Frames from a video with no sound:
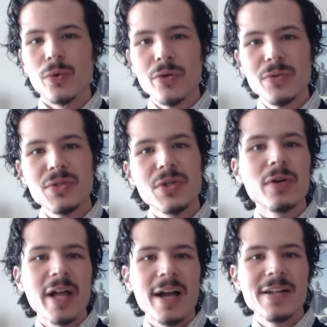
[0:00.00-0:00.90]
roads and
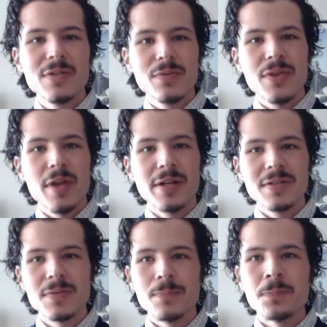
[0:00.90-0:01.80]
all kinds of
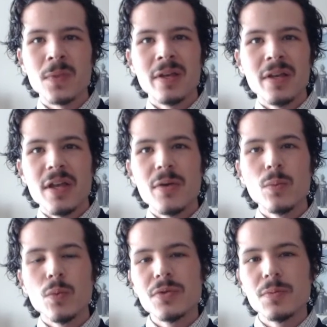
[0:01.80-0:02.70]
things.
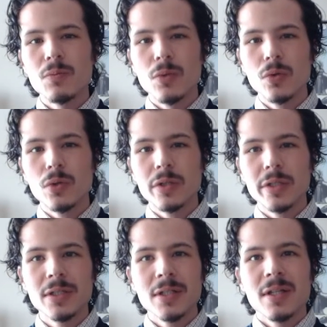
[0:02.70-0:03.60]
It was
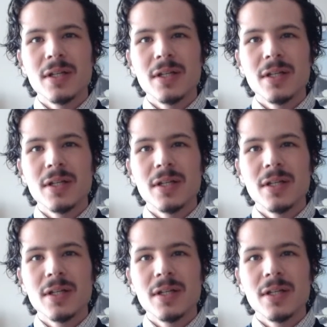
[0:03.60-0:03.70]
more